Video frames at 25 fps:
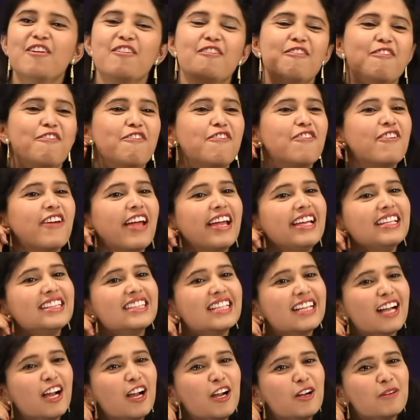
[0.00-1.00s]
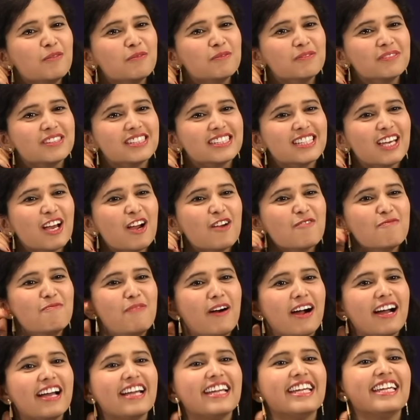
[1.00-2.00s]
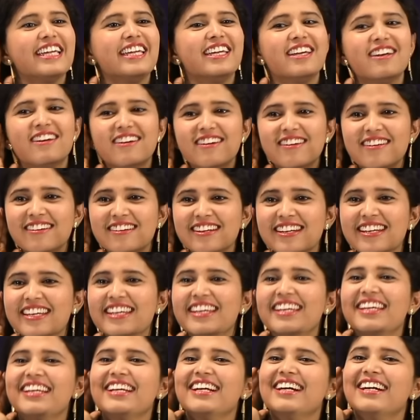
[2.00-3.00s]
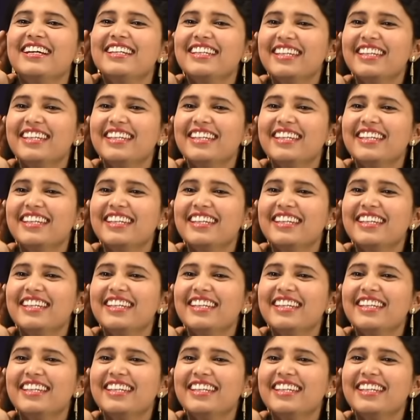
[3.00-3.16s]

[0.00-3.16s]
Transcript: Faith comes by hearing